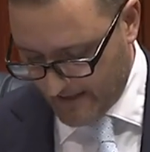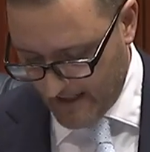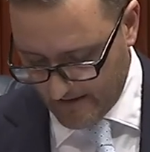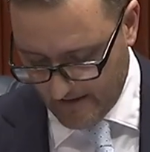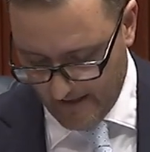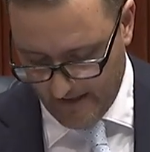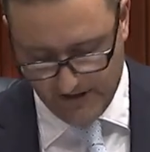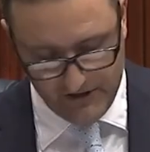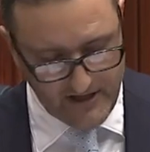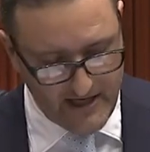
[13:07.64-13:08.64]
to cut
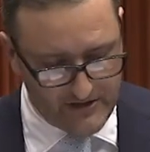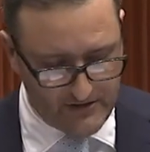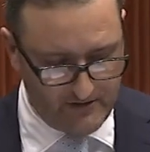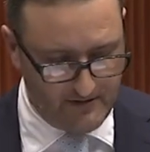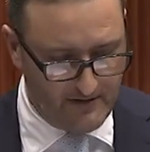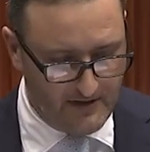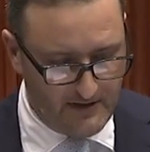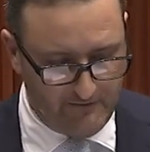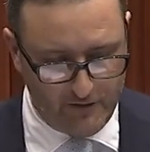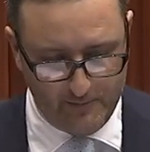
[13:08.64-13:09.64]
education
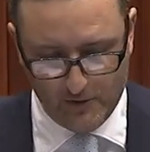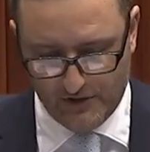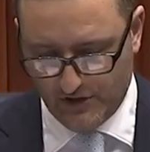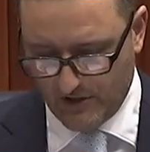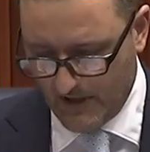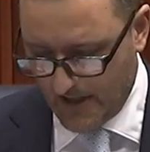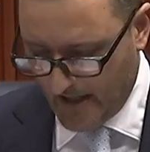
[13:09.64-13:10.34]
for the bush